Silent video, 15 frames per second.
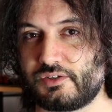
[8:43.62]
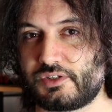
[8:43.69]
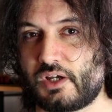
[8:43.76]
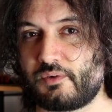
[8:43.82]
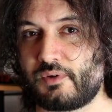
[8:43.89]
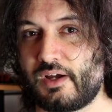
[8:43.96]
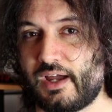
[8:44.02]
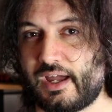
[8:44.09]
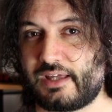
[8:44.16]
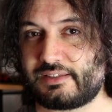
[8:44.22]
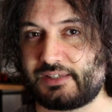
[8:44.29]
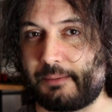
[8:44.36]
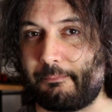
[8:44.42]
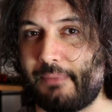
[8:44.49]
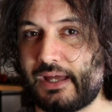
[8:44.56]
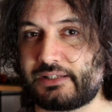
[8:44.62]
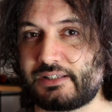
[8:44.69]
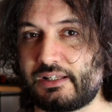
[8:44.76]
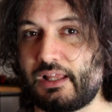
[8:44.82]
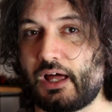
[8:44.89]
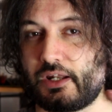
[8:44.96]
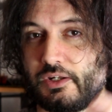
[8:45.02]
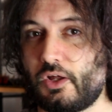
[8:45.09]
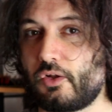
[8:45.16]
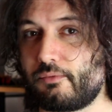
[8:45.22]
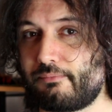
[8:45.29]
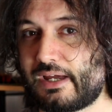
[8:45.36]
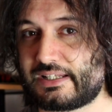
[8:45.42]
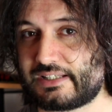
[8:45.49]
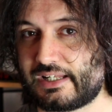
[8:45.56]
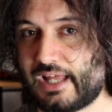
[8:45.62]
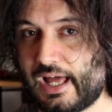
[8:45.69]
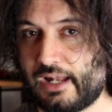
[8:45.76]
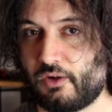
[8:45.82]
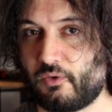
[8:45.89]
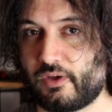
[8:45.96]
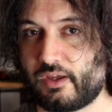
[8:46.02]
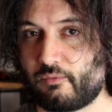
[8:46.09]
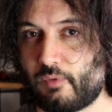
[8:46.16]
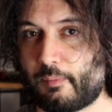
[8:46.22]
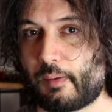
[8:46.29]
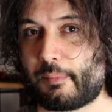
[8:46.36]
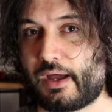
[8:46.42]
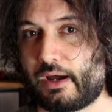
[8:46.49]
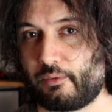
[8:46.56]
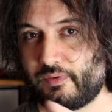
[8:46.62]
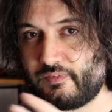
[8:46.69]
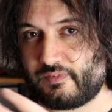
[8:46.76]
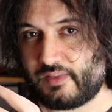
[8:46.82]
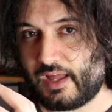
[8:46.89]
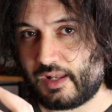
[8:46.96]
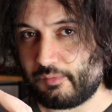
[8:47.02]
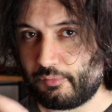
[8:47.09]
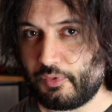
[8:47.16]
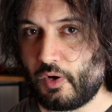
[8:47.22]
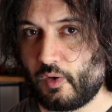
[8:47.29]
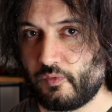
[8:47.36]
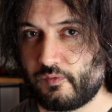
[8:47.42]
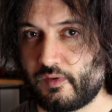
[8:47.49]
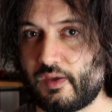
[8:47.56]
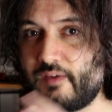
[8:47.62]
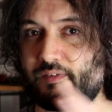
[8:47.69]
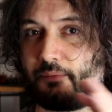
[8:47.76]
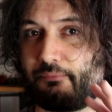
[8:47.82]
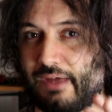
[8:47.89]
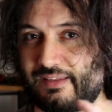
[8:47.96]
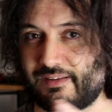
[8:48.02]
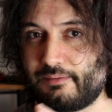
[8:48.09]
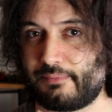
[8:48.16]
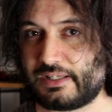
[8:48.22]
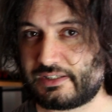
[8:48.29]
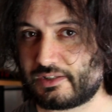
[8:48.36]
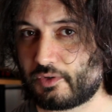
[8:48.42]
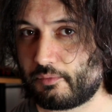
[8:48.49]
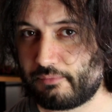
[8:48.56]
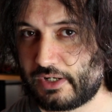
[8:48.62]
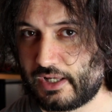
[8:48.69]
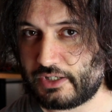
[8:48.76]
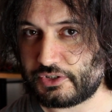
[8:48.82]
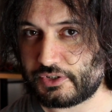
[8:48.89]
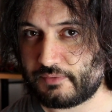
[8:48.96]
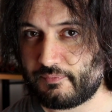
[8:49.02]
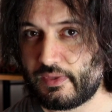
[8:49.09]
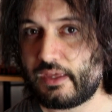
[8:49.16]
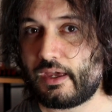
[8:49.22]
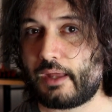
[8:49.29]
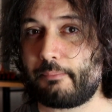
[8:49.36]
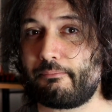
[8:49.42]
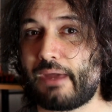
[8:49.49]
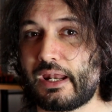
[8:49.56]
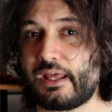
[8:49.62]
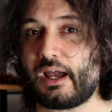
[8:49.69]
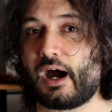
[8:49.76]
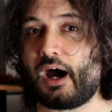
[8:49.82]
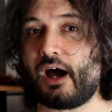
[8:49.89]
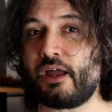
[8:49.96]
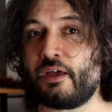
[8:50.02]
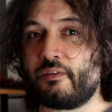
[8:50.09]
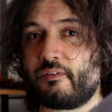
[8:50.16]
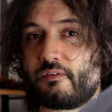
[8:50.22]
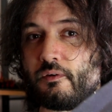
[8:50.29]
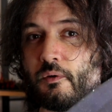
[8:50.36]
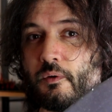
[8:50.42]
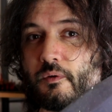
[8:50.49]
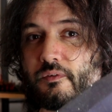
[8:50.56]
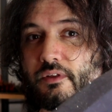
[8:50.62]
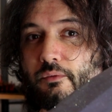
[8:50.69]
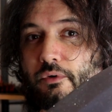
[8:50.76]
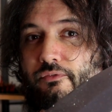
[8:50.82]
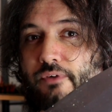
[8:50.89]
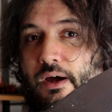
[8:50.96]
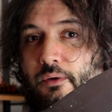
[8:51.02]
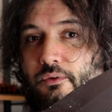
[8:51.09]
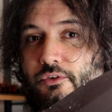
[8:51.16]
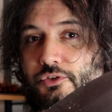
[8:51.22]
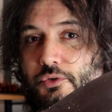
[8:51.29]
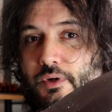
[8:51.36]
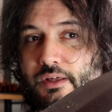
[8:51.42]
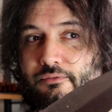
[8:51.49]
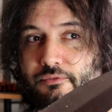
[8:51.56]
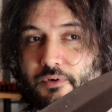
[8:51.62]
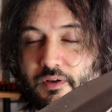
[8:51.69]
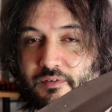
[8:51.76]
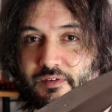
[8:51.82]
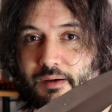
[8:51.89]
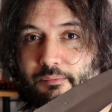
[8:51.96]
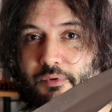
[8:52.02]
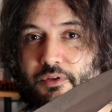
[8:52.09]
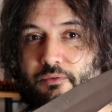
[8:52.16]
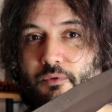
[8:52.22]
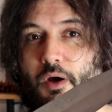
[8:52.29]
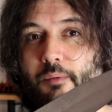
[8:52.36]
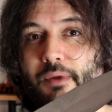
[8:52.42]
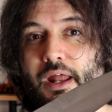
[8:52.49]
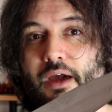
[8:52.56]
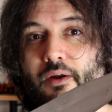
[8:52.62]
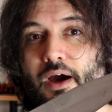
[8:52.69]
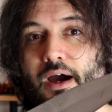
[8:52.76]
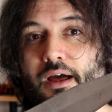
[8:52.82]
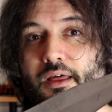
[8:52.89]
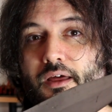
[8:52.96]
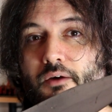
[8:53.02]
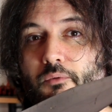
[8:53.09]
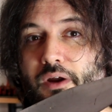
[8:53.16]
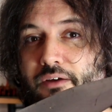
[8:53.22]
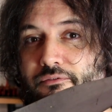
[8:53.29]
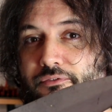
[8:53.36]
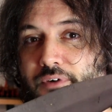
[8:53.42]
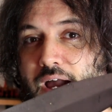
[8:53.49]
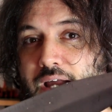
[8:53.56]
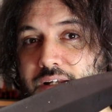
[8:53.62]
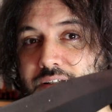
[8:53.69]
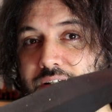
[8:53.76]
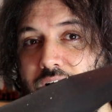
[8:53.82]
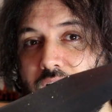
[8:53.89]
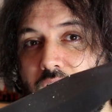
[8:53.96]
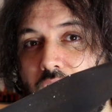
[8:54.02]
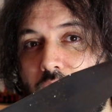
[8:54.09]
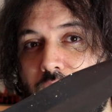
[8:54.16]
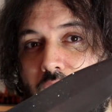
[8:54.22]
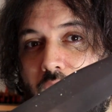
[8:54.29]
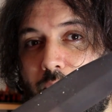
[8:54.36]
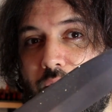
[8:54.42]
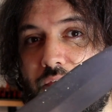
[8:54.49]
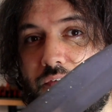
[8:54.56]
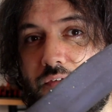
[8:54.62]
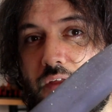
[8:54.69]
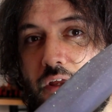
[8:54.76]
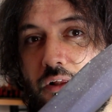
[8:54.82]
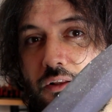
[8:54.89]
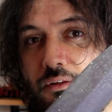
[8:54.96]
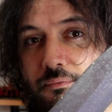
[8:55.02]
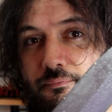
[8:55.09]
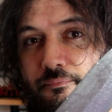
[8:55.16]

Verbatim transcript: So it's a metal-non-metal alloy. Remember how instead bronze is a metal-metal combination. And many iron swords that were found during, for example, the Roman era were in fact low-carbon steel.